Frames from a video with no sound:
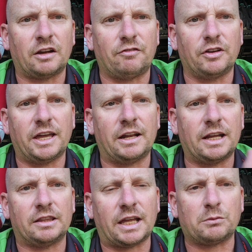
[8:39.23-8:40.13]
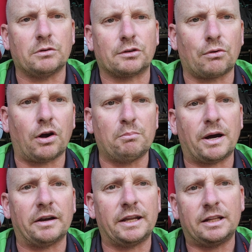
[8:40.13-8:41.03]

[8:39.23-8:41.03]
Don't forget, hit that subscribe button,